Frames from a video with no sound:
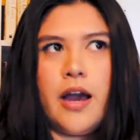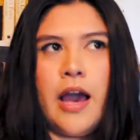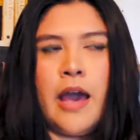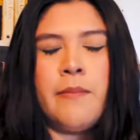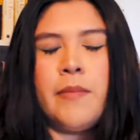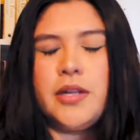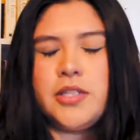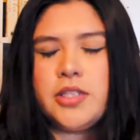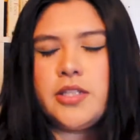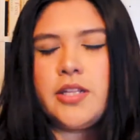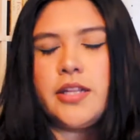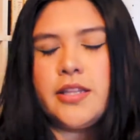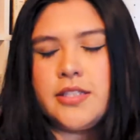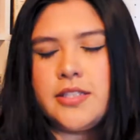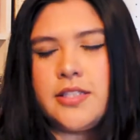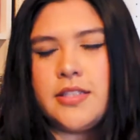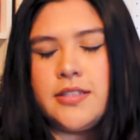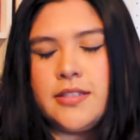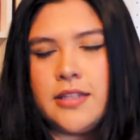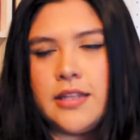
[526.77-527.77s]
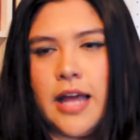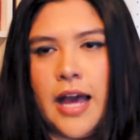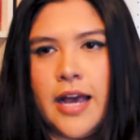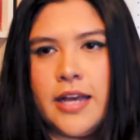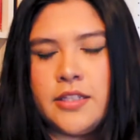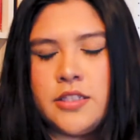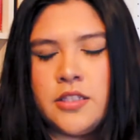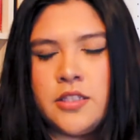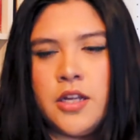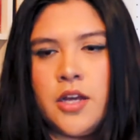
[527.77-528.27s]
I mentioned that this is the
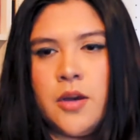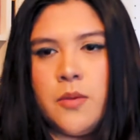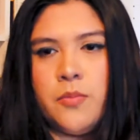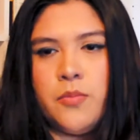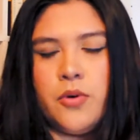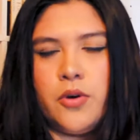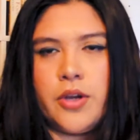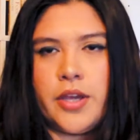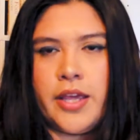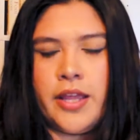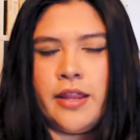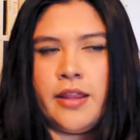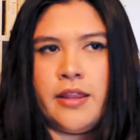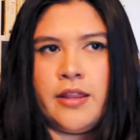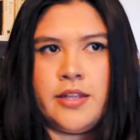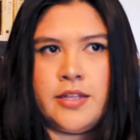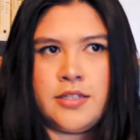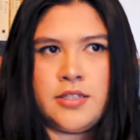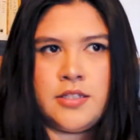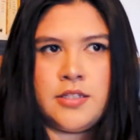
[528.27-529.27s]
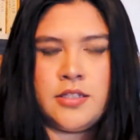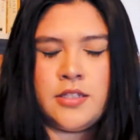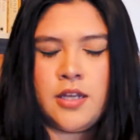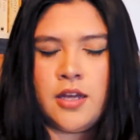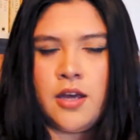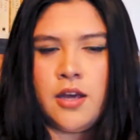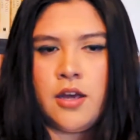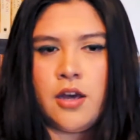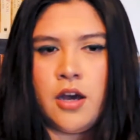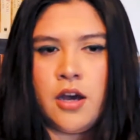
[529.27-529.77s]
last book in this
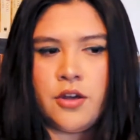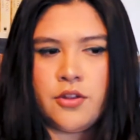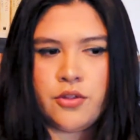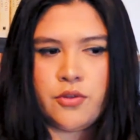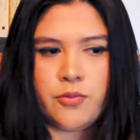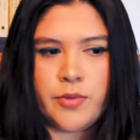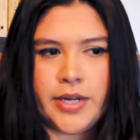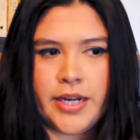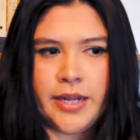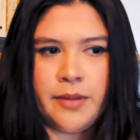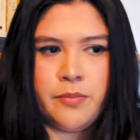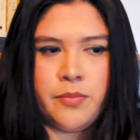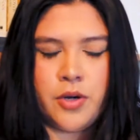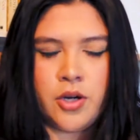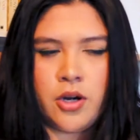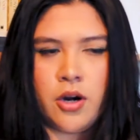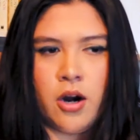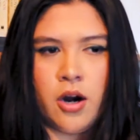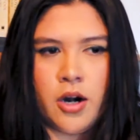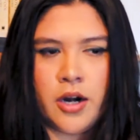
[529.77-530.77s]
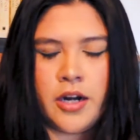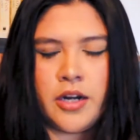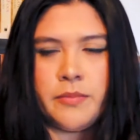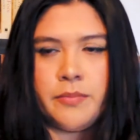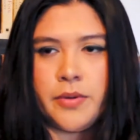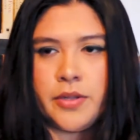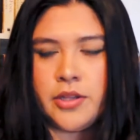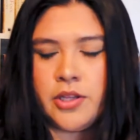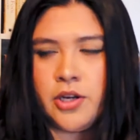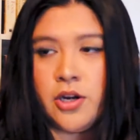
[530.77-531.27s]
uh, three book arc,
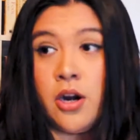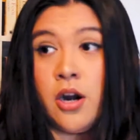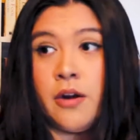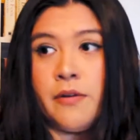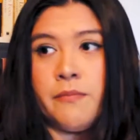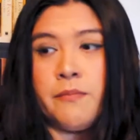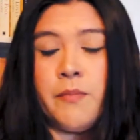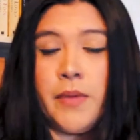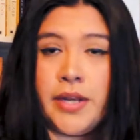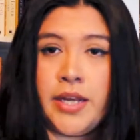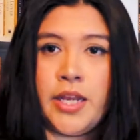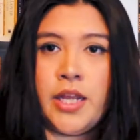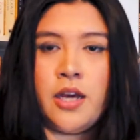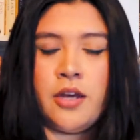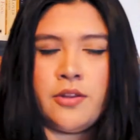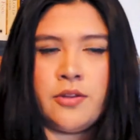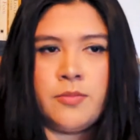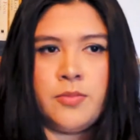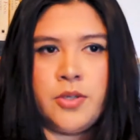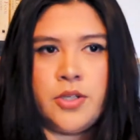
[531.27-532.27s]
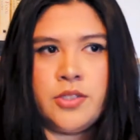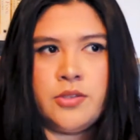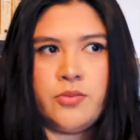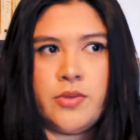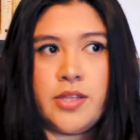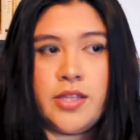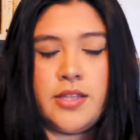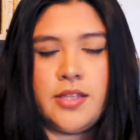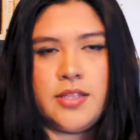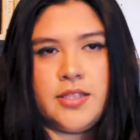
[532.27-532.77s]
but there are many other books
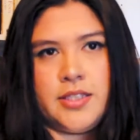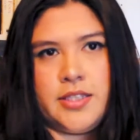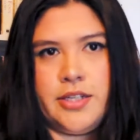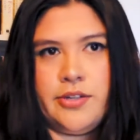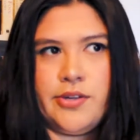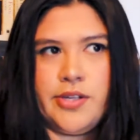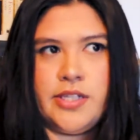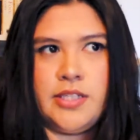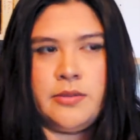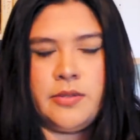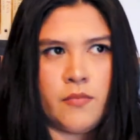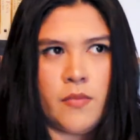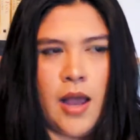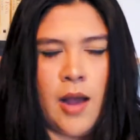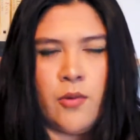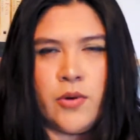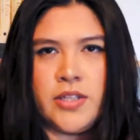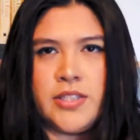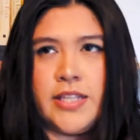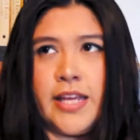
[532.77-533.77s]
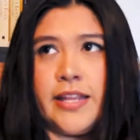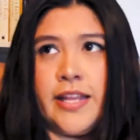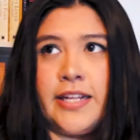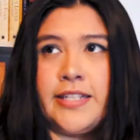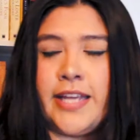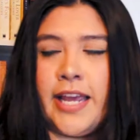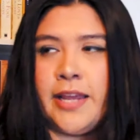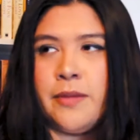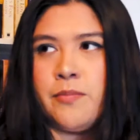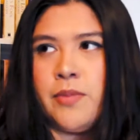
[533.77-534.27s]
within the series. I want to say they
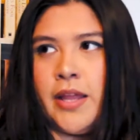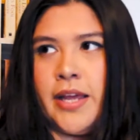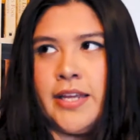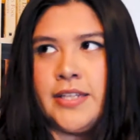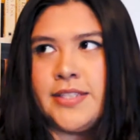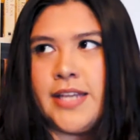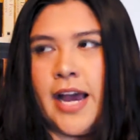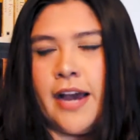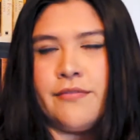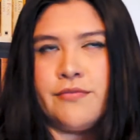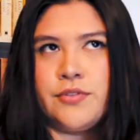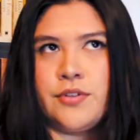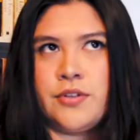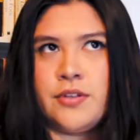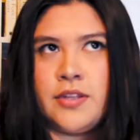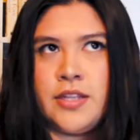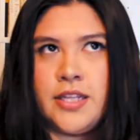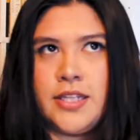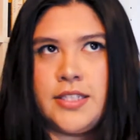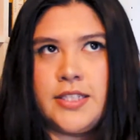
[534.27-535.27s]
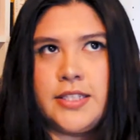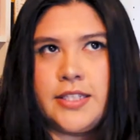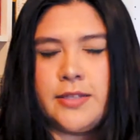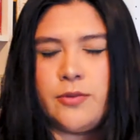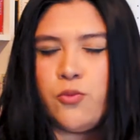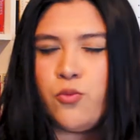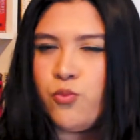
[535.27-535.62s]
take place after this,